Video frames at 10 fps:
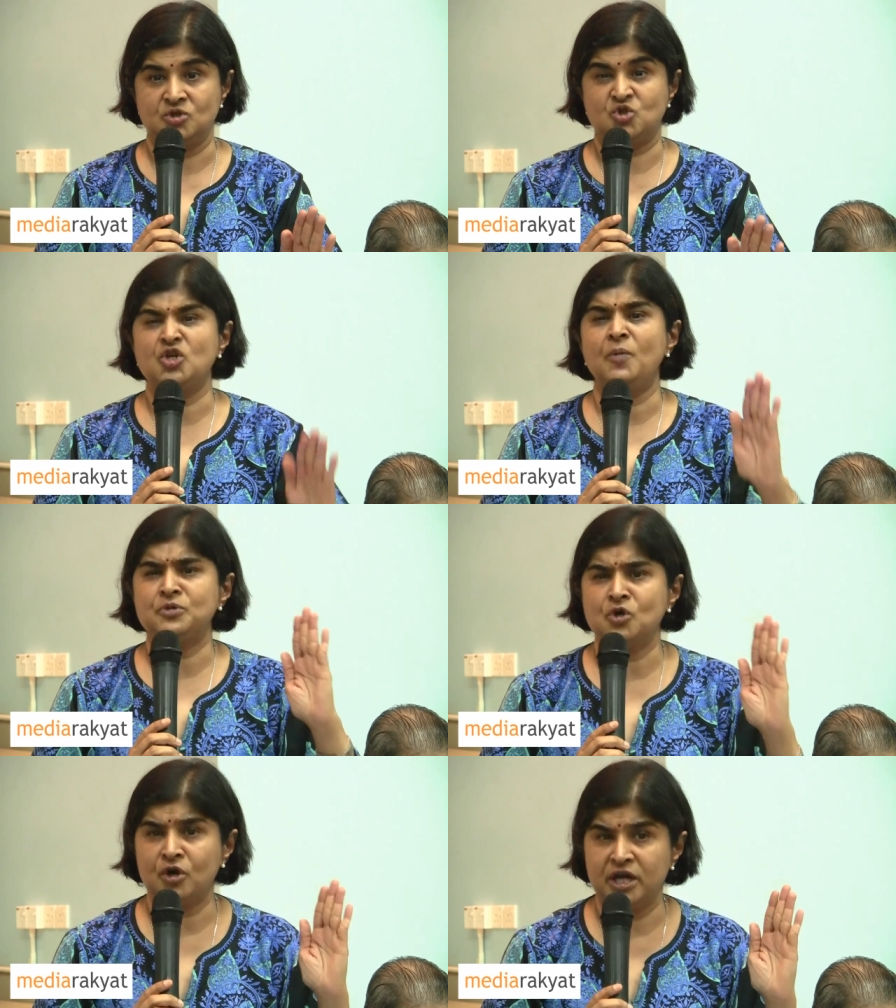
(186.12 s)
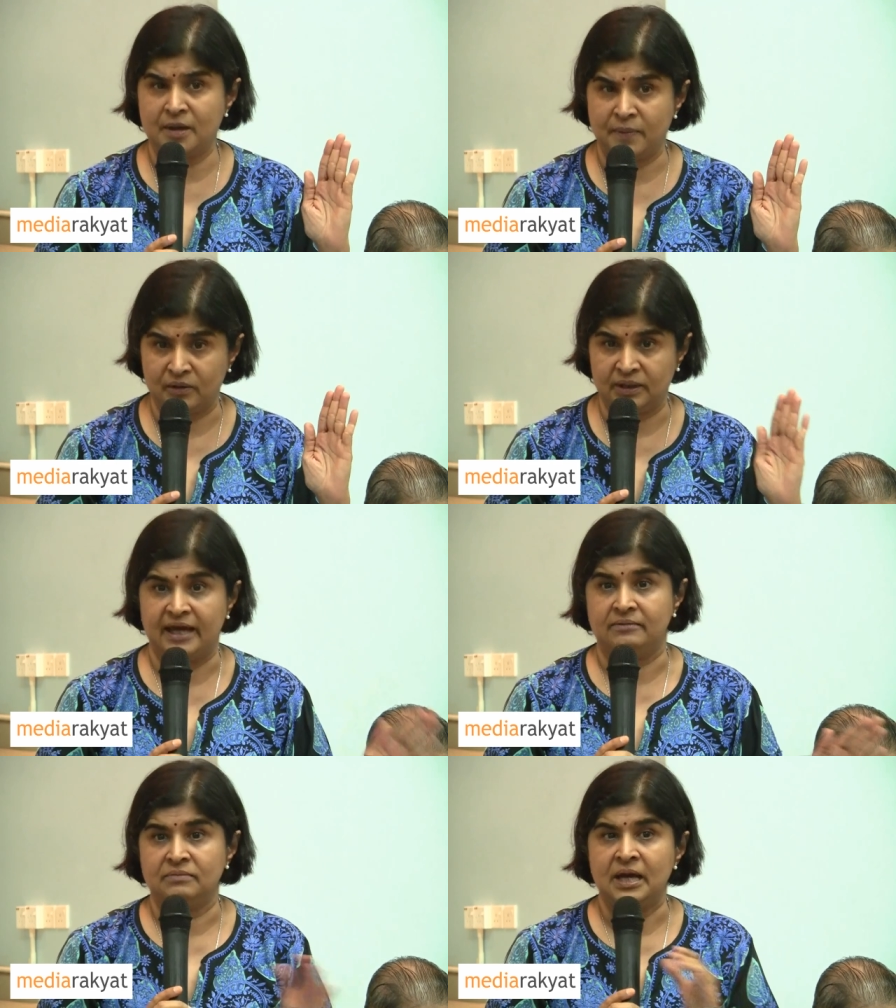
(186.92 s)
stop talking about
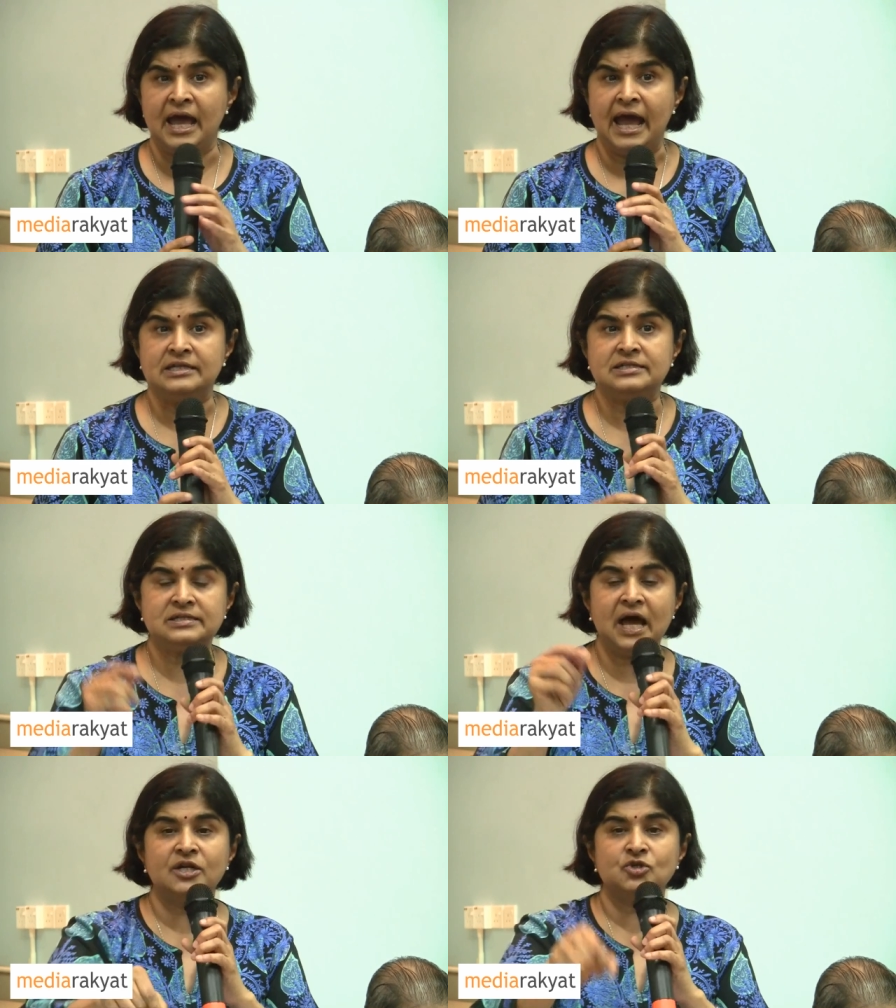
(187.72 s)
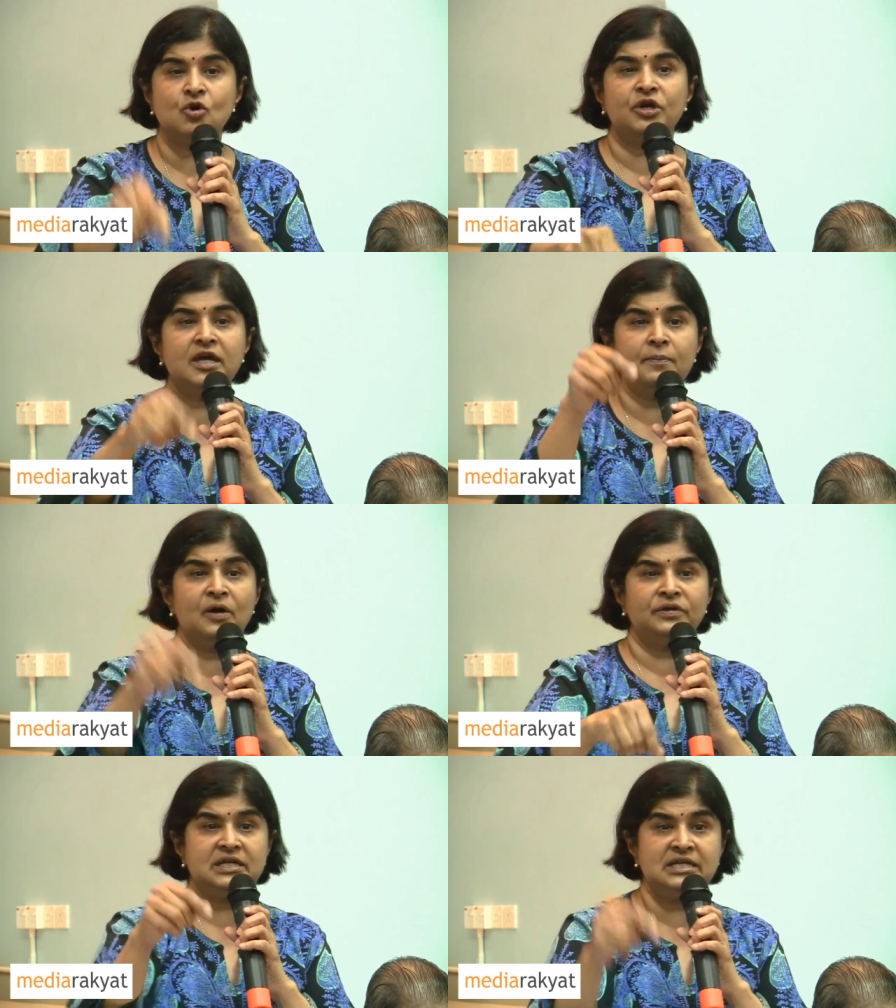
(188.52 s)
that and start talking
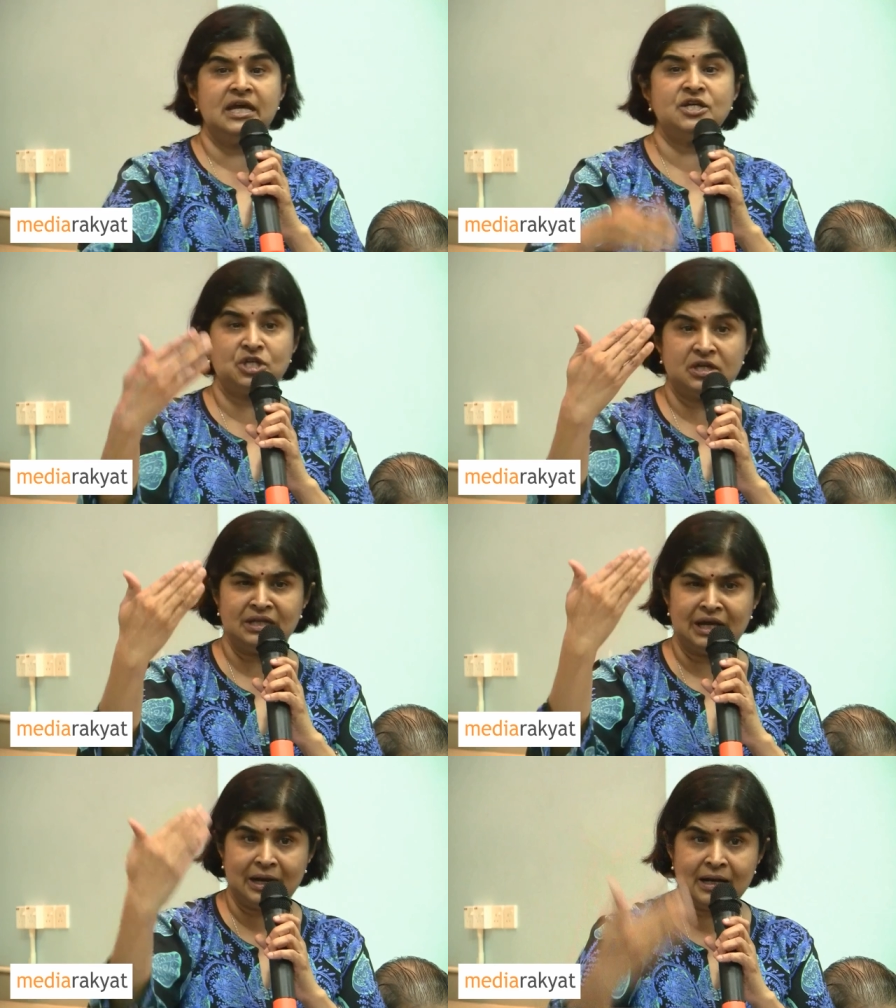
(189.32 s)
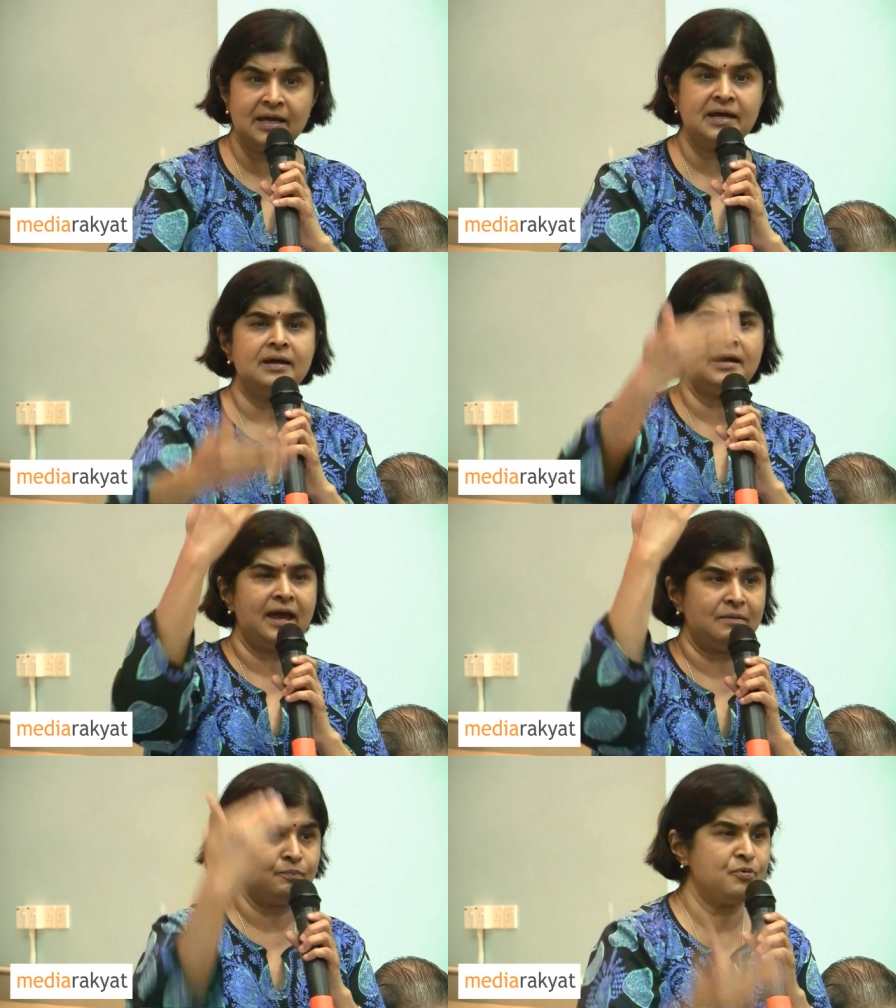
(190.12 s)
about the danger, the clear
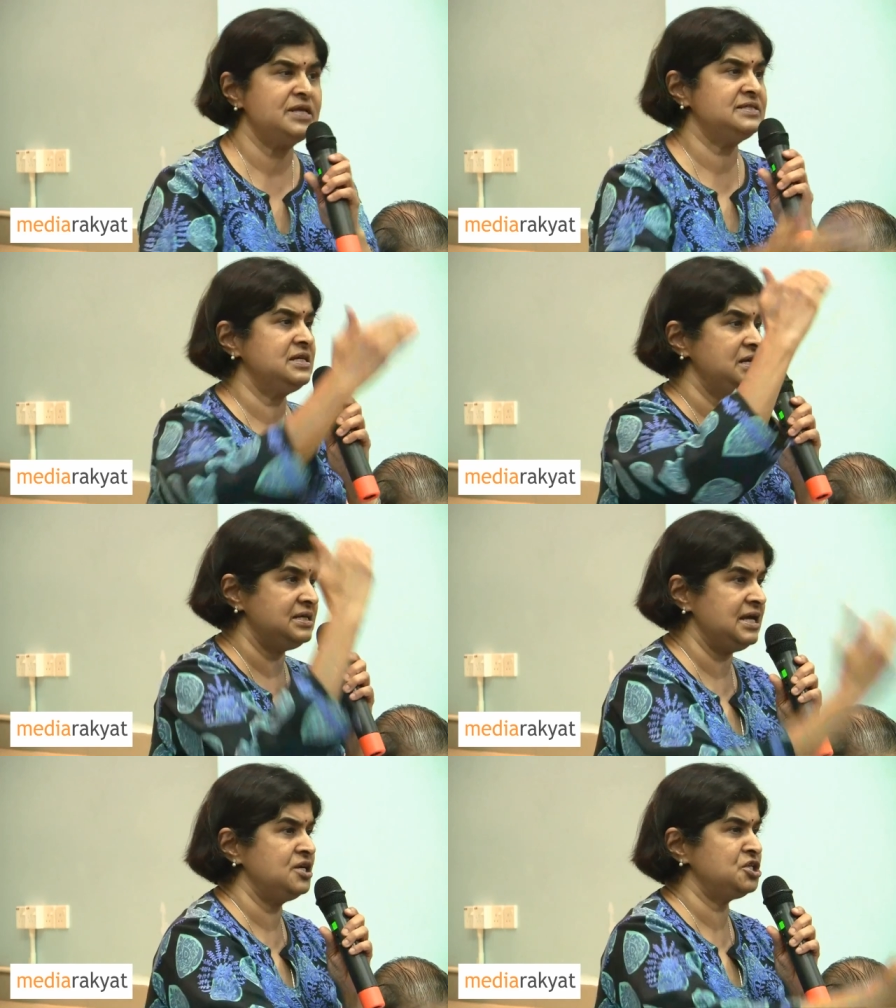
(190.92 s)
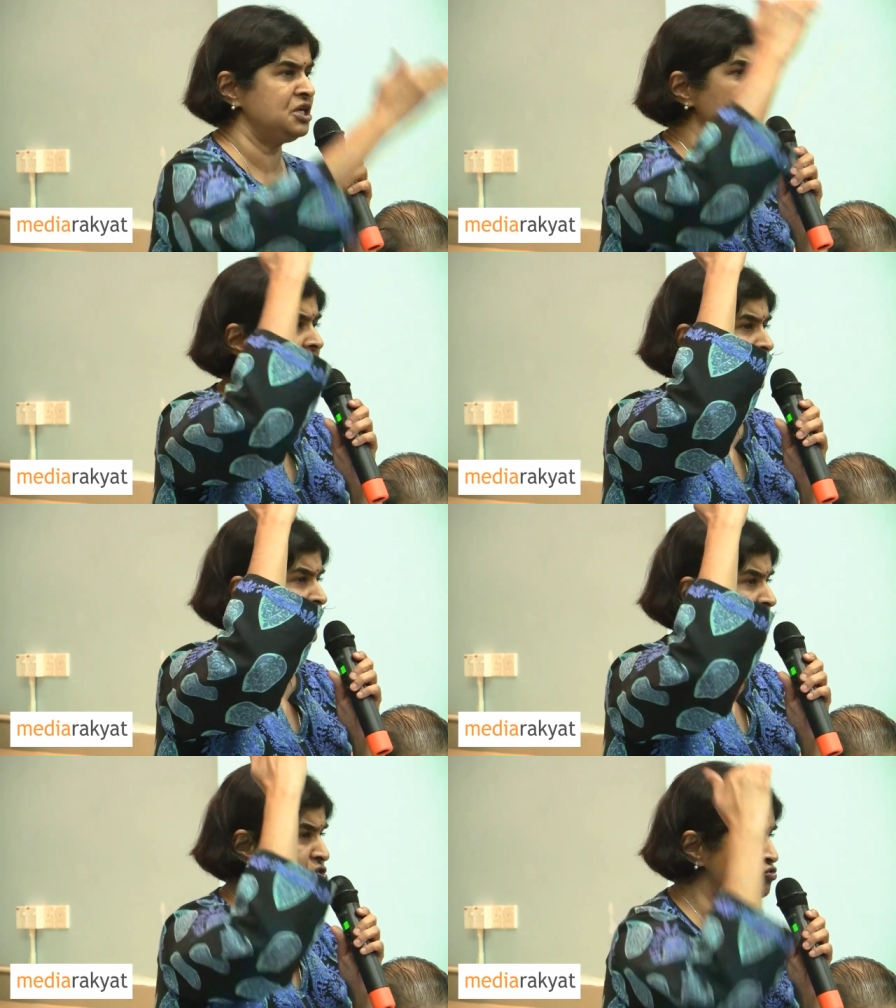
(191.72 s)
and present danger
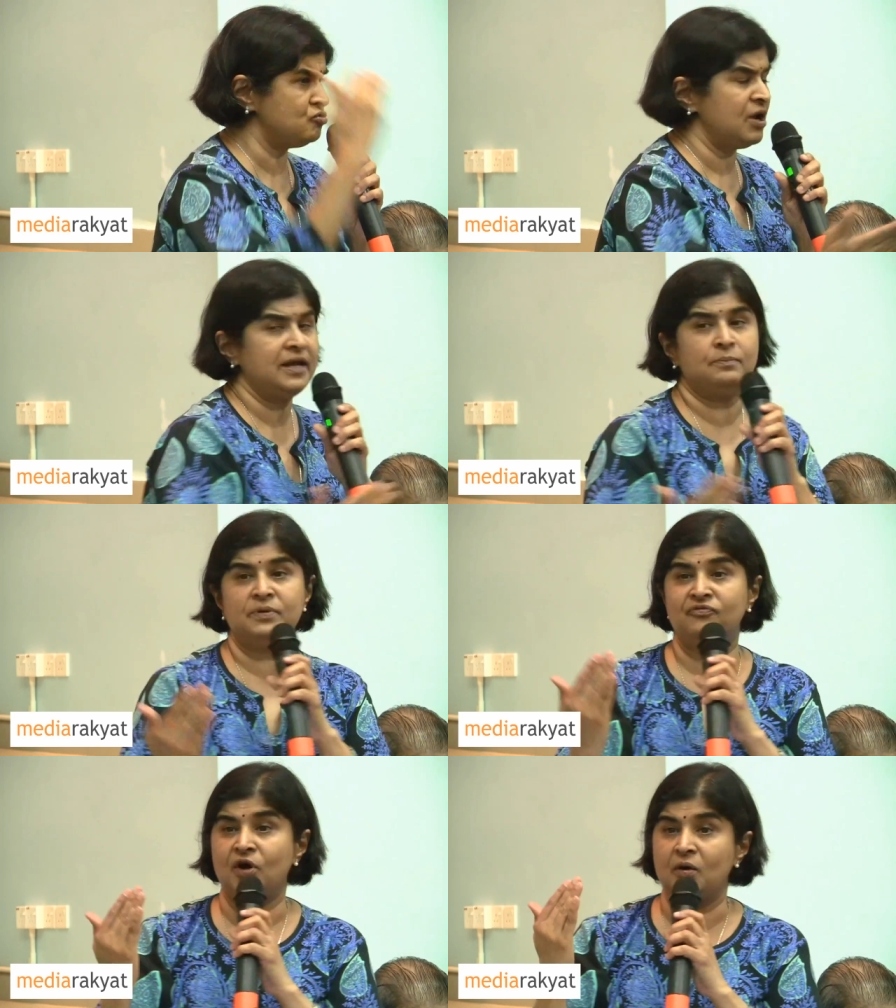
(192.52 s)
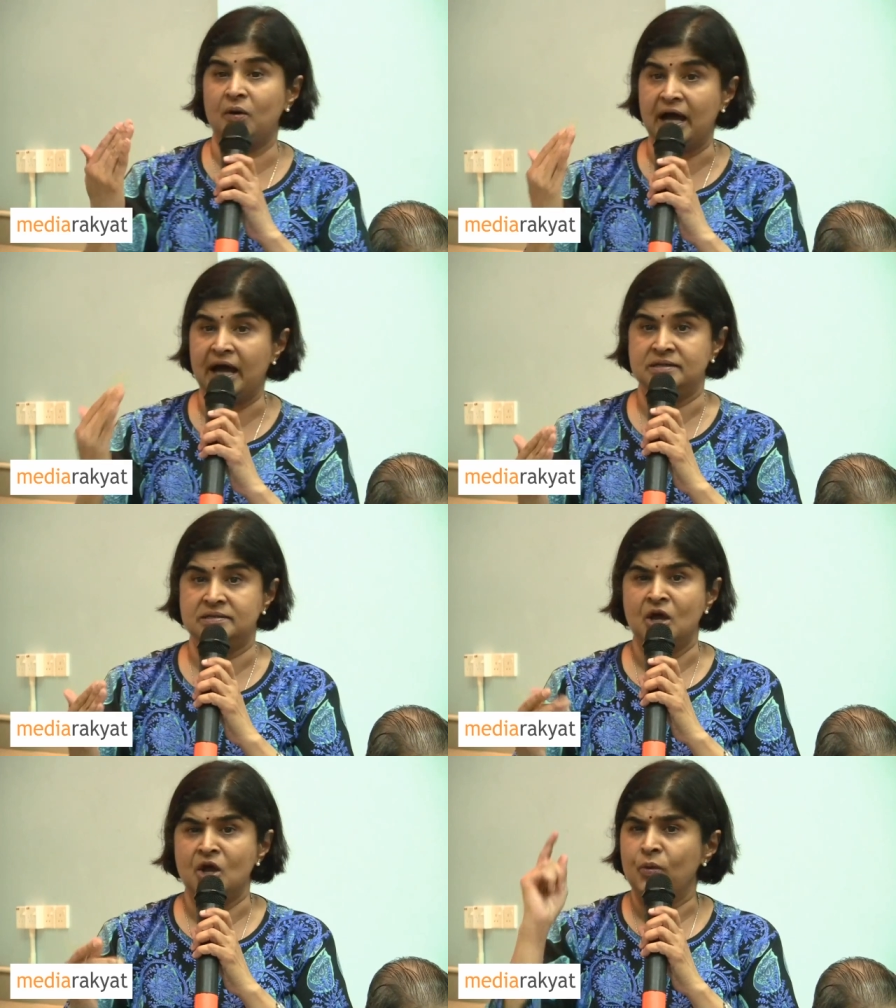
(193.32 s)
that is right before our eyes.